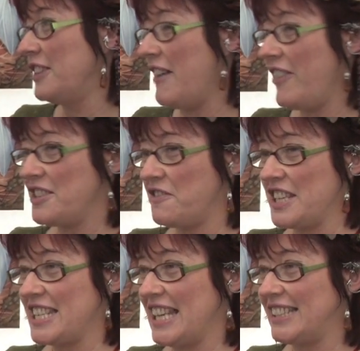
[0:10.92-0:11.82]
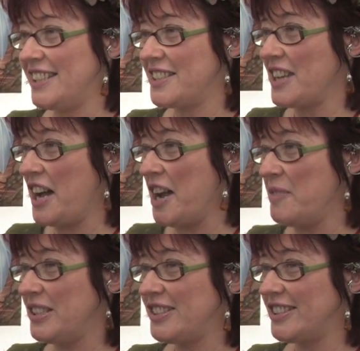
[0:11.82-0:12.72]
I've had a fantastic
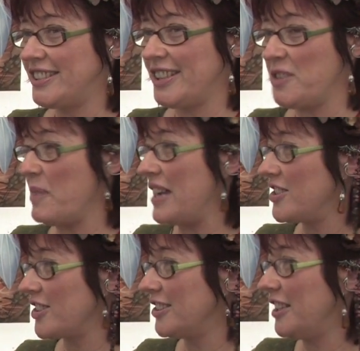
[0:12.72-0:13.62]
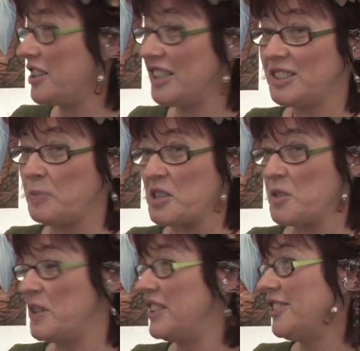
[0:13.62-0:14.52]
time. It's just so magical, and
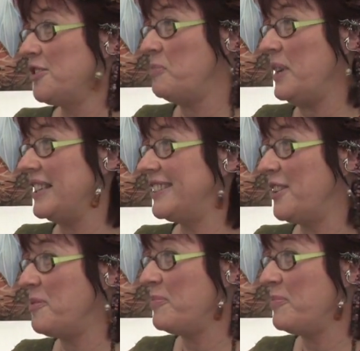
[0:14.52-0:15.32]
especially with the sun being so,